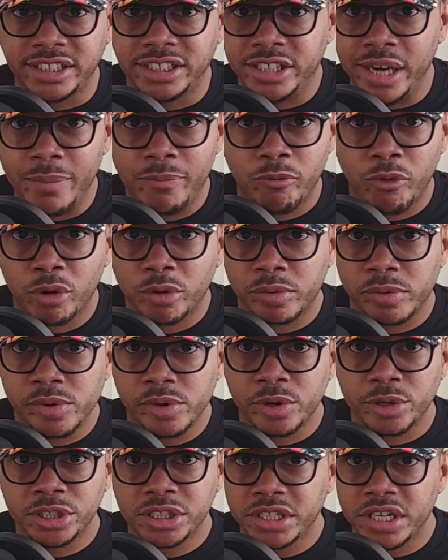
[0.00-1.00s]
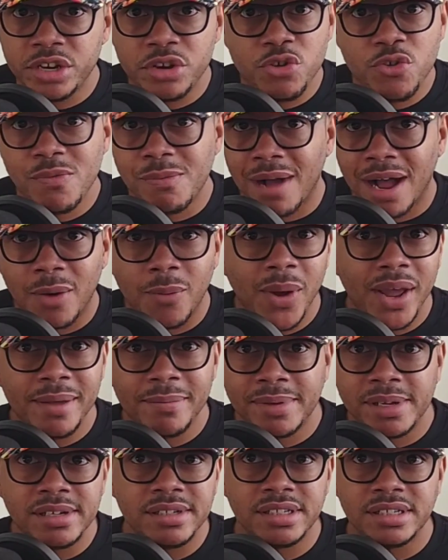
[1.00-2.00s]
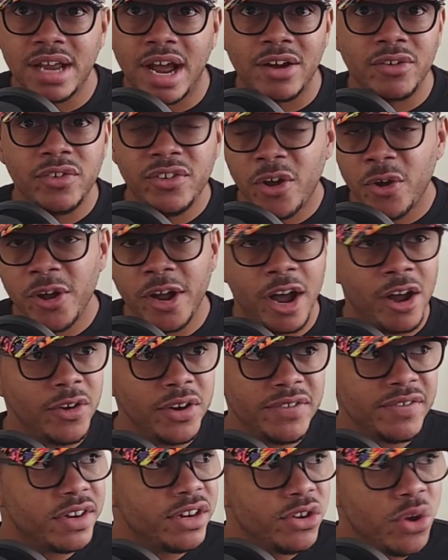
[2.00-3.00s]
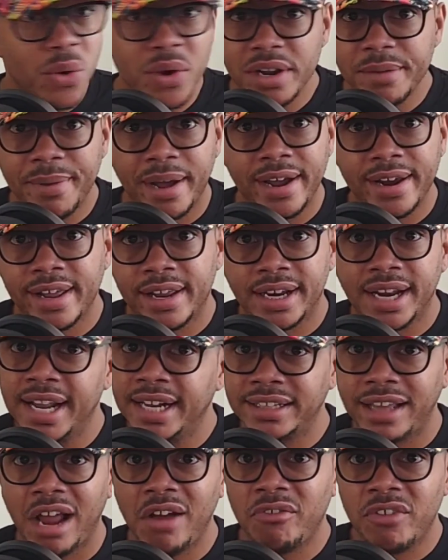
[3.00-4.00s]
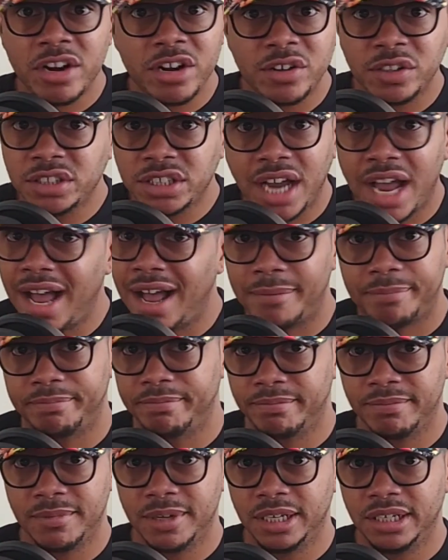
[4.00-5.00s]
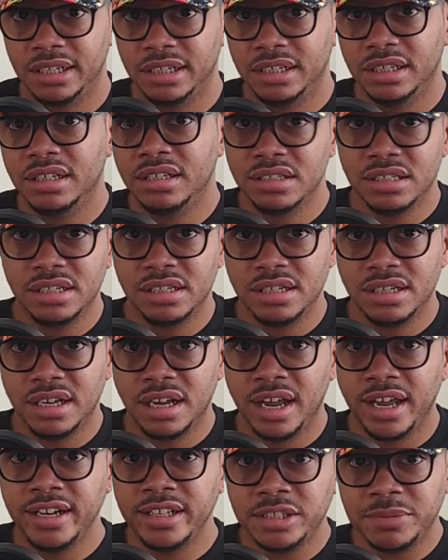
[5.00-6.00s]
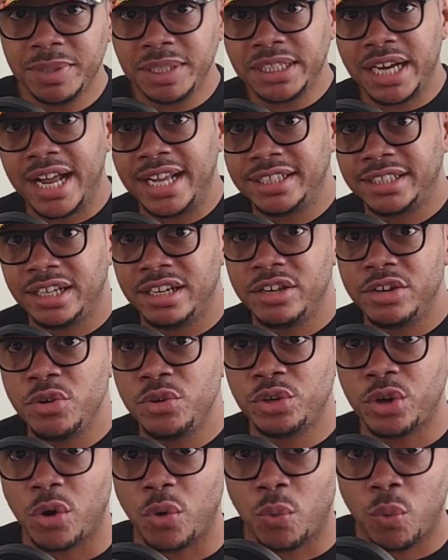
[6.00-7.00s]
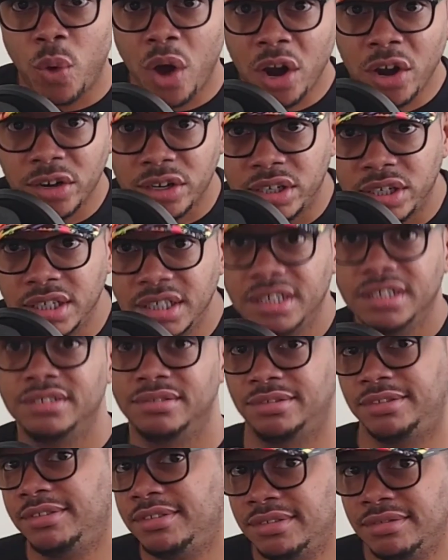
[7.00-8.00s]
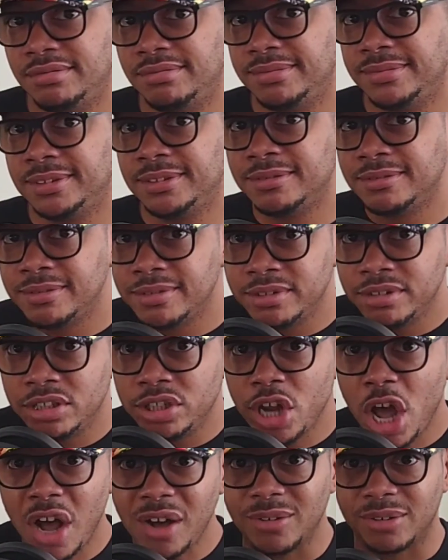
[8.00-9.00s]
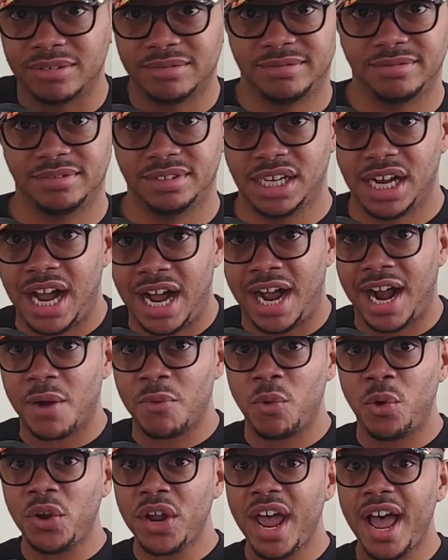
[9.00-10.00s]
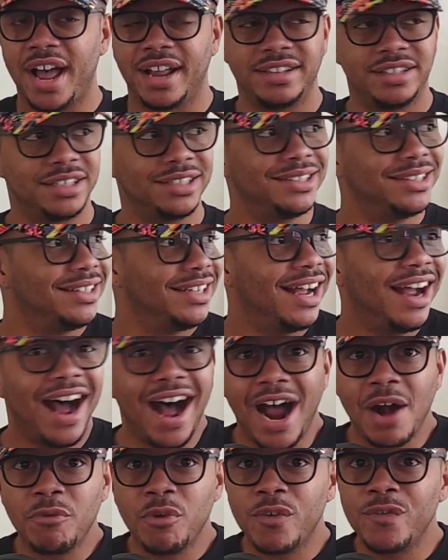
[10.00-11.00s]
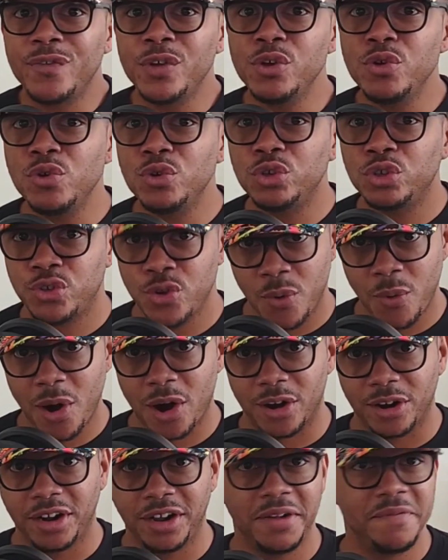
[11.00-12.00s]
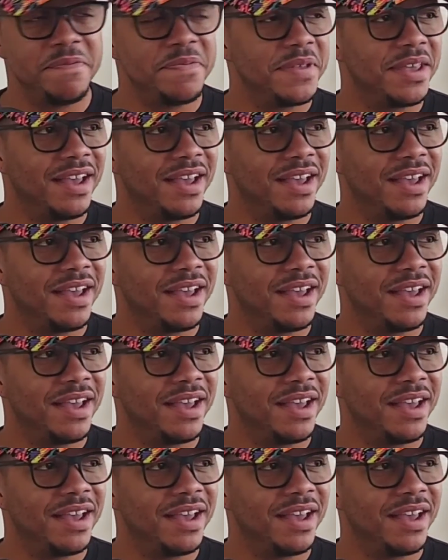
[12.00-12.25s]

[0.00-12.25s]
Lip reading: ZipRecruiter send you my way, bitch? I don't know. I don't even know anybody that like their real job. And this bitch asking you to work. No, I will not. I refuse to work.